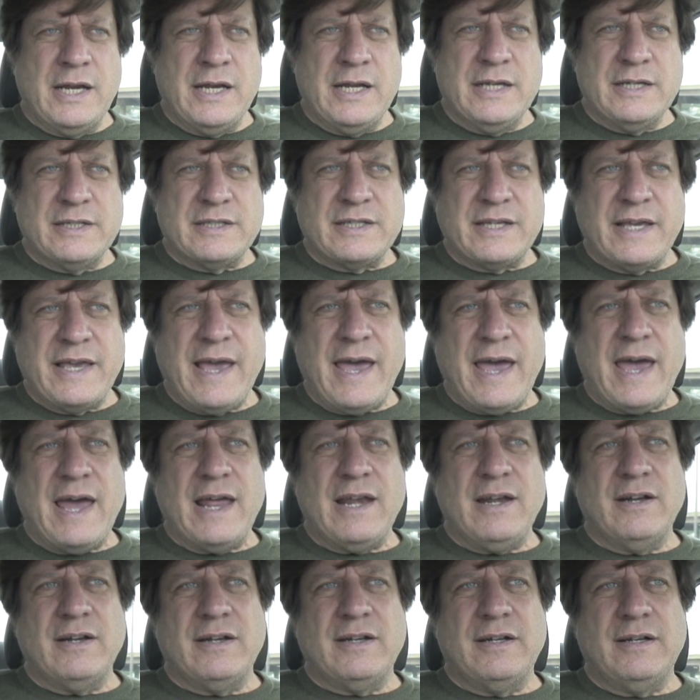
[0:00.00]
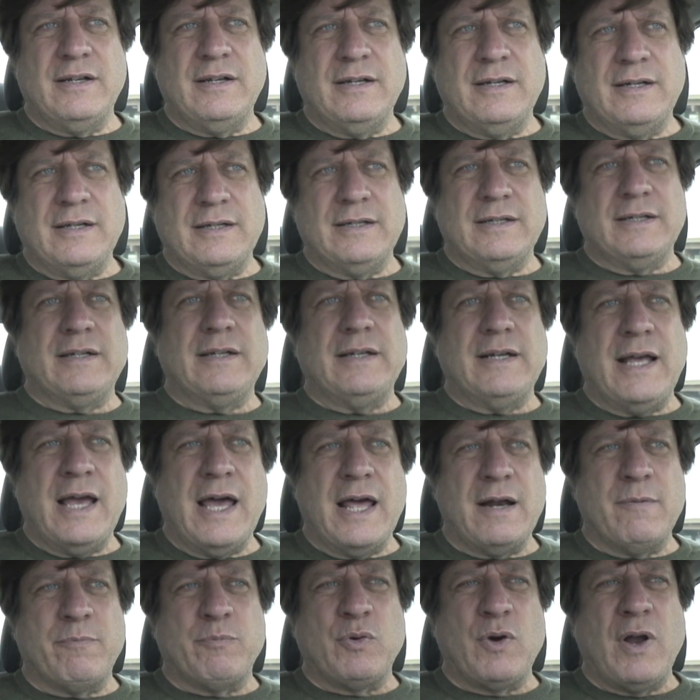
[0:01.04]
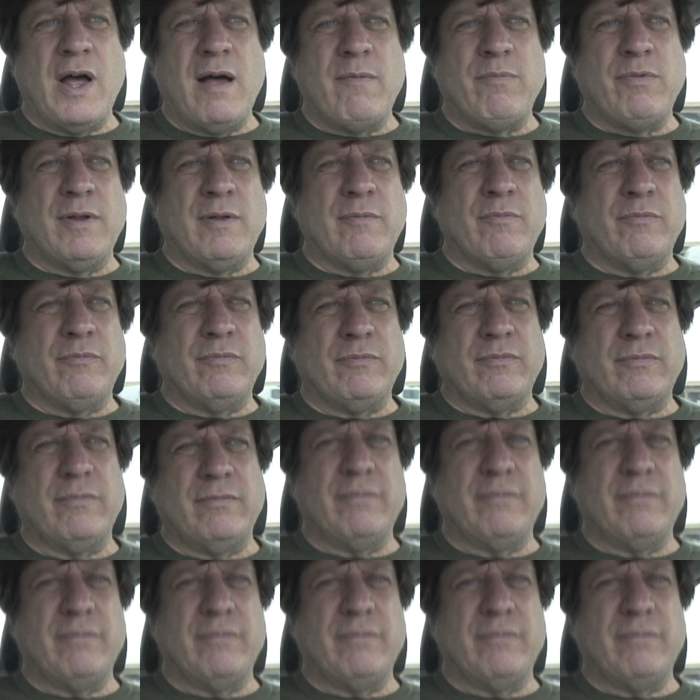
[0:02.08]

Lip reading: then his cat had a problem,